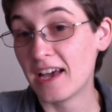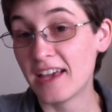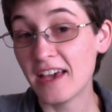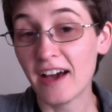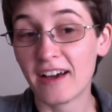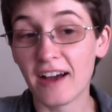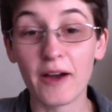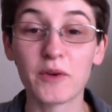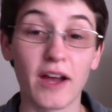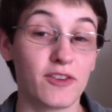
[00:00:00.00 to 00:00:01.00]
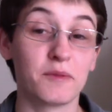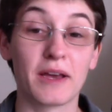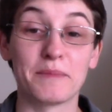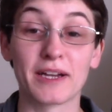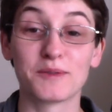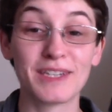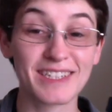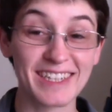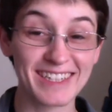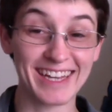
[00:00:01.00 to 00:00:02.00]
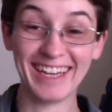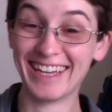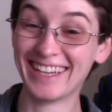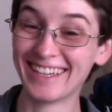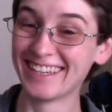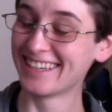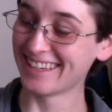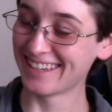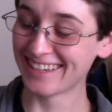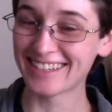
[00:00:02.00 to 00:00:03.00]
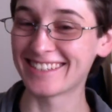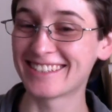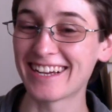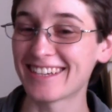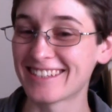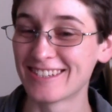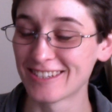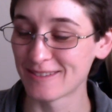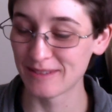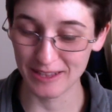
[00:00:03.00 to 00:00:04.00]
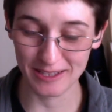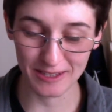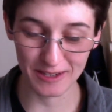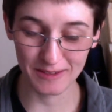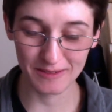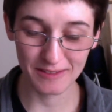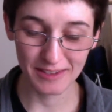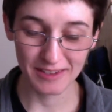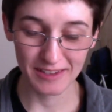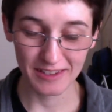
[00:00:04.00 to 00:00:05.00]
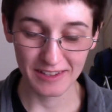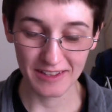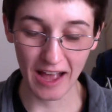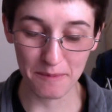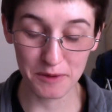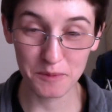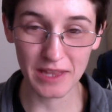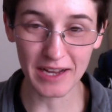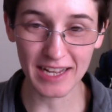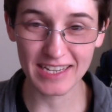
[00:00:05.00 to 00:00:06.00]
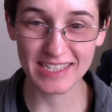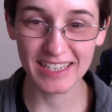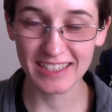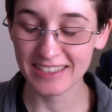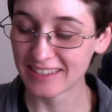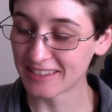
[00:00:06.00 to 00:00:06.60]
Yeah, I would have to get back to editing, because that is not something that's gonna happen without editing.